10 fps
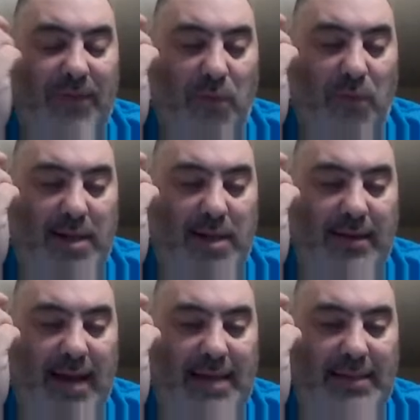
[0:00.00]
if you watched
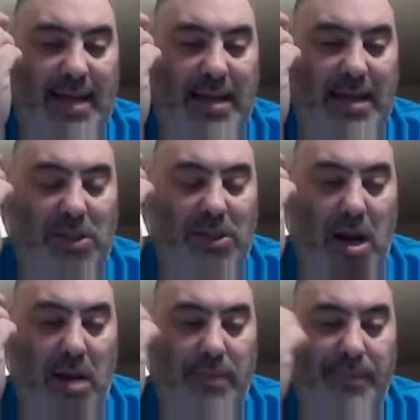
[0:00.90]
it last night, you
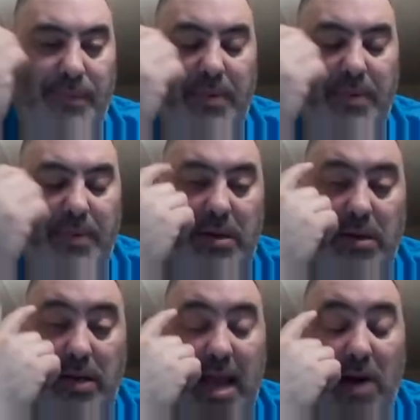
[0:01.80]
saw
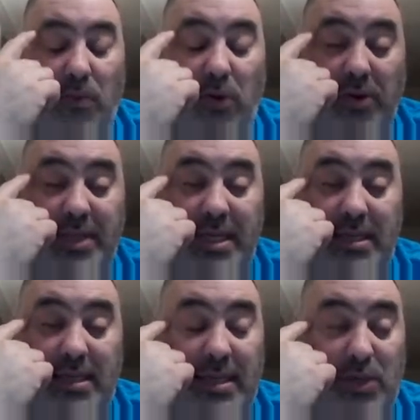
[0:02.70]
Garrett Wilson
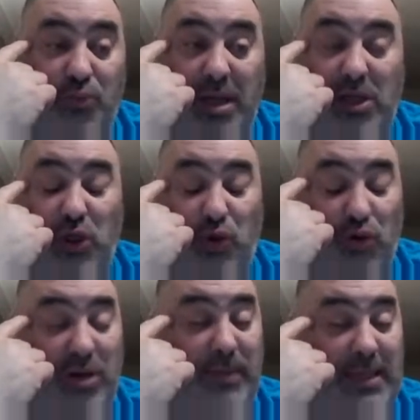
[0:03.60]
is
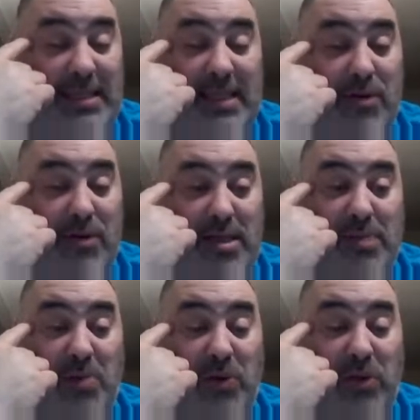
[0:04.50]
extremely serious
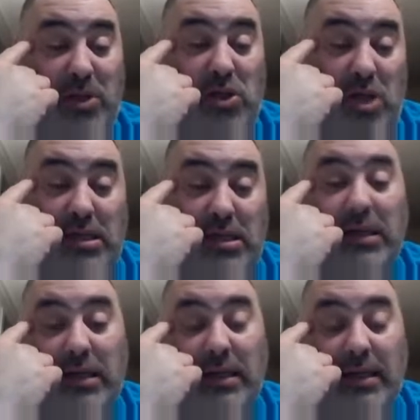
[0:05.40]
about this year,
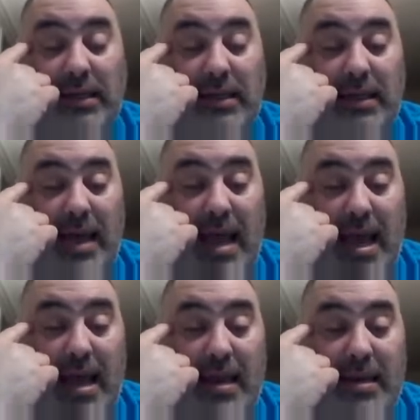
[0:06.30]

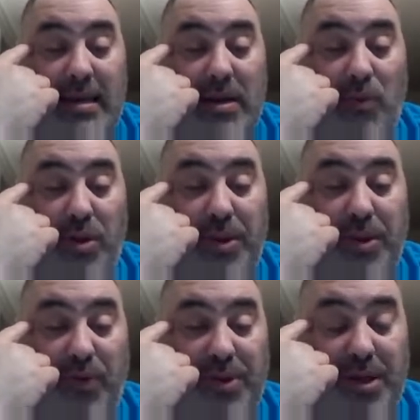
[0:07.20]
and with
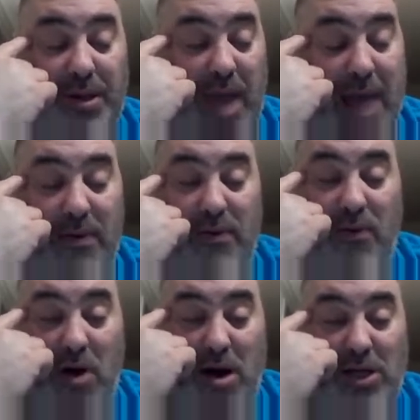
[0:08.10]
the
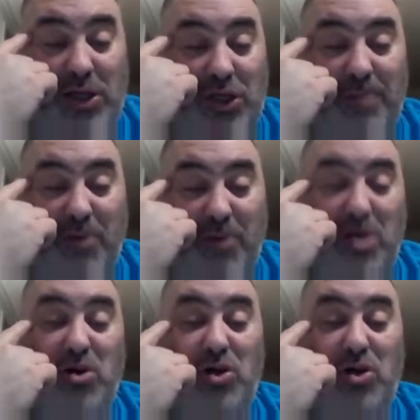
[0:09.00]
Aaron Rodgers chip on your